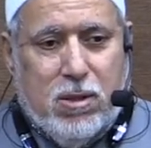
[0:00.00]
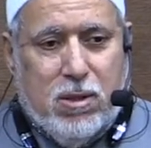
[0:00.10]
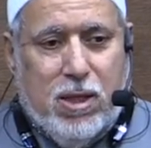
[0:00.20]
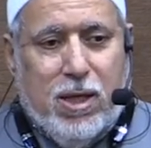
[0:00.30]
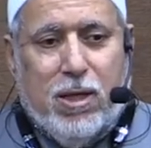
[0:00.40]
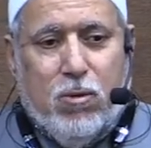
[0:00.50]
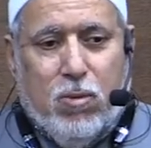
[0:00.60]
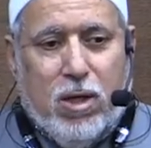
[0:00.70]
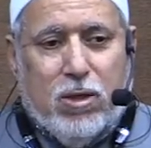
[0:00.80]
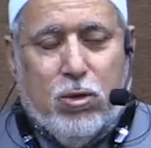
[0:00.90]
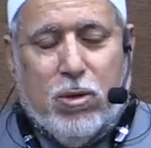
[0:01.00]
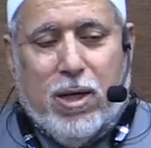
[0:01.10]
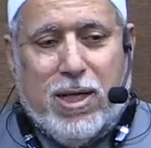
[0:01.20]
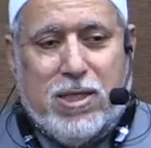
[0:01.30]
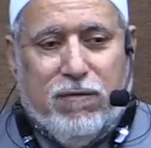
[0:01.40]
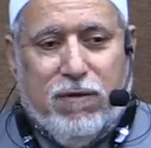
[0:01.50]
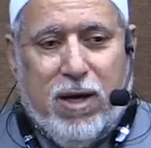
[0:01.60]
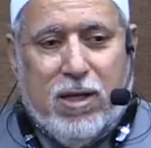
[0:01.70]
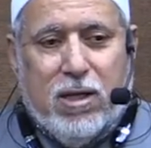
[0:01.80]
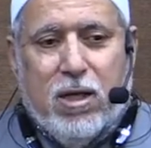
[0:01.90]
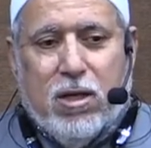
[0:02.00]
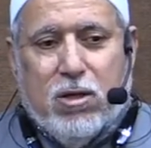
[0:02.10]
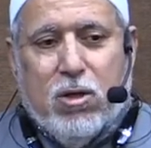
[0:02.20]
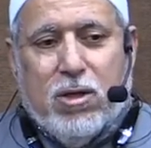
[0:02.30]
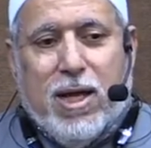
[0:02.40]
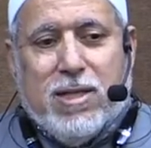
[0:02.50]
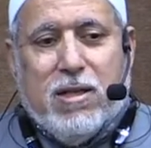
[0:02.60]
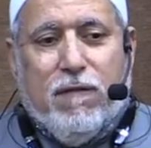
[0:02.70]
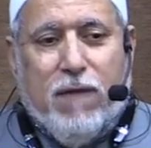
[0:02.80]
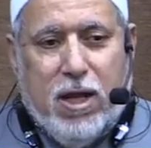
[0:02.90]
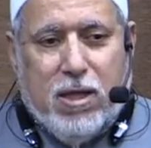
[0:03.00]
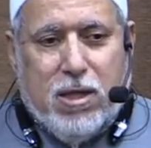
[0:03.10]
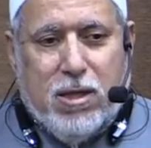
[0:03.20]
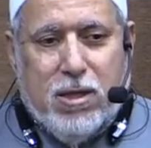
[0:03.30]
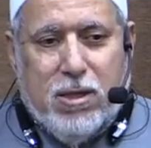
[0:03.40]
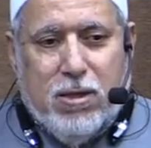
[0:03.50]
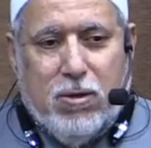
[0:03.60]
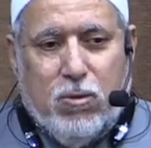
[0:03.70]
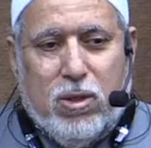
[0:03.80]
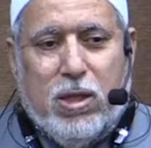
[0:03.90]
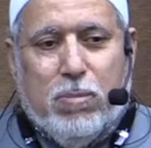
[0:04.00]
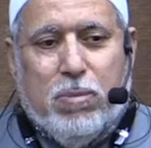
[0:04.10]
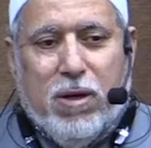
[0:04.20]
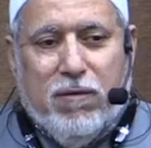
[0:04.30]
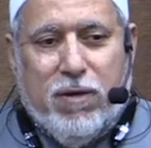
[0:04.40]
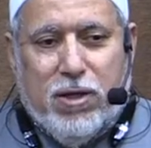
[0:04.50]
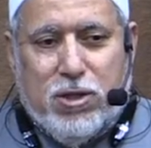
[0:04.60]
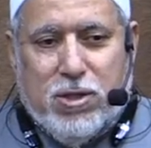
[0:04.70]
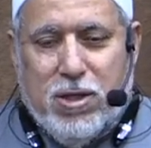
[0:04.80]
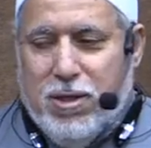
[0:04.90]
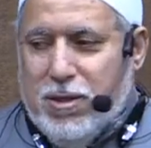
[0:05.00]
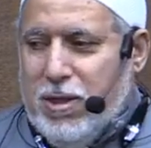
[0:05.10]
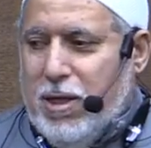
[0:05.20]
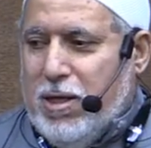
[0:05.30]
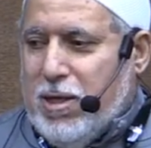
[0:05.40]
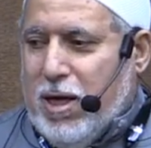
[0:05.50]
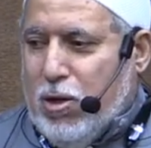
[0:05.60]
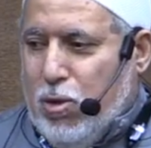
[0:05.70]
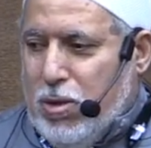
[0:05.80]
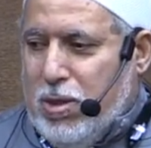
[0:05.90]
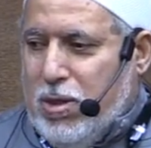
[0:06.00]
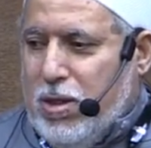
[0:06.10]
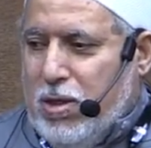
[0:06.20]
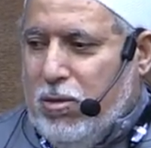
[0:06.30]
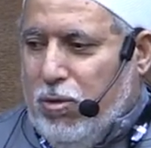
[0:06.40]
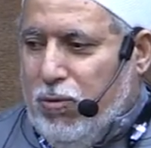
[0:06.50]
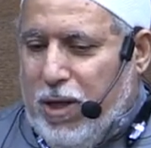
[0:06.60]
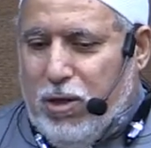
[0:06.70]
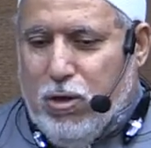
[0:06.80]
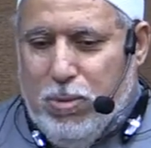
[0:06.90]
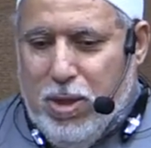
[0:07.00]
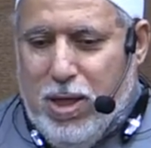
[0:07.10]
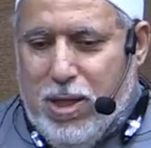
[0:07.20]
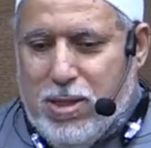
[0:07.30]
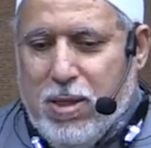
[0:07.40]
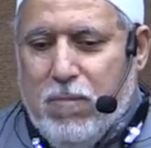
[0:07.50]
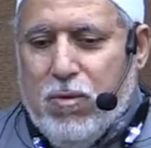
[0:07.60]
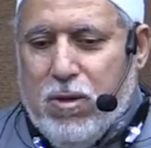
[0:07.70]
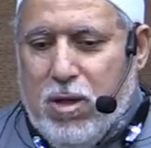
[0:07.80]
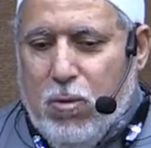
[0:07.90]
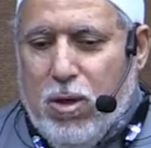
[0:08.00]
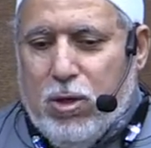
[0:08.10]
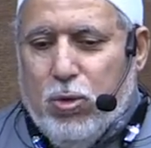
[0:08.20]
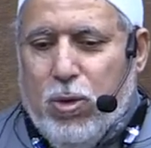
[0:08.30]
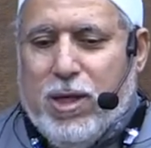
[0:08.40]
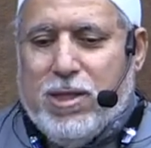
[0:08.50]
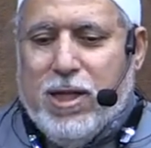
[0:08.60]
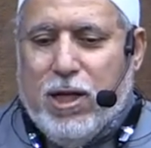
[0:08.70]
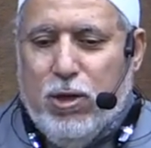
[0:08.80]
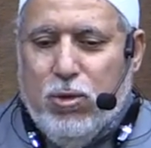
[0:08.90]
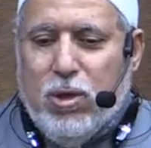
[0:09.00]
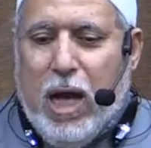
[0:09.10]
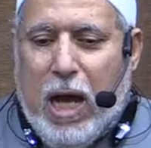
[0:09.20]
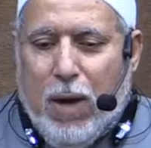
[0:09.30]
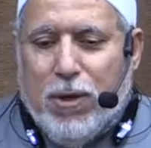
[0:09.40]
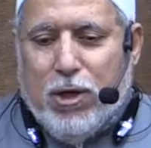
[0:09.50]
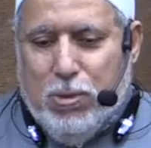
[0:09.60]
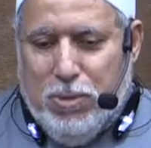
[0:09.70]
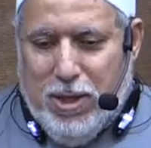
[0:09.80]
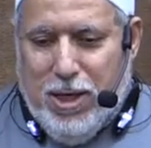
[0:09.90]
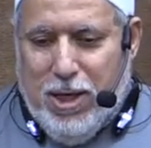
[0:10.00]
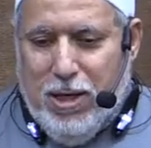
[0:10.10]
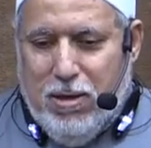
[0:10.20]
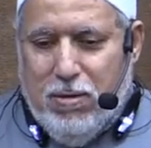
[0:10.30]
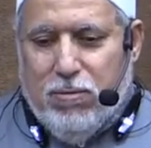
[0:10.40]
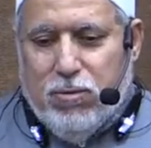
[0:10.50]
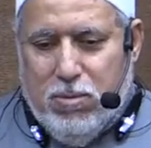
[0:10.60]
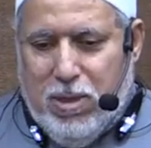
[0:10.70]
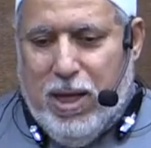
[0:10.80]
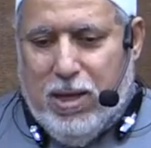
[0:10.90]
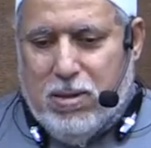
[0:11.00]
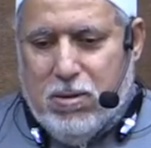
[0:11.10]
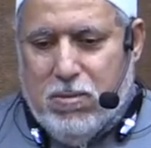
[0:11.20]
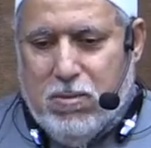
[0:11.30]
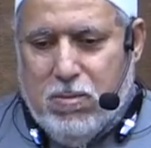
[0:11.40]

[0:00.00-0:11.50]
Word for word: They want to classify it not as a faith with the privilege that is accorded to faith communities. They want to exclude our community from that.